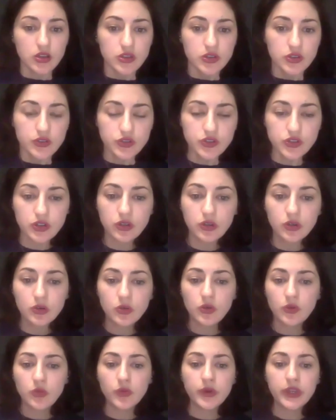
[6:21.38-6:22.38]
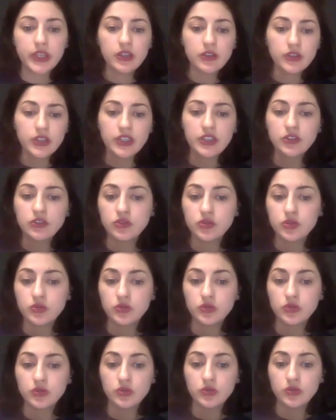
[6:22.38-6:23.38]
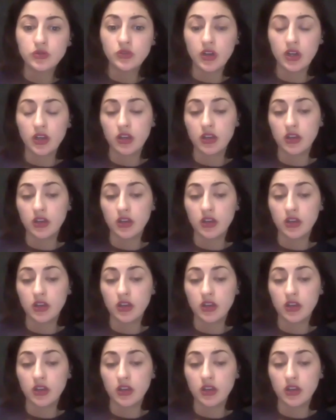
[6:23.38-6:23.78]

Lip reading: So we look into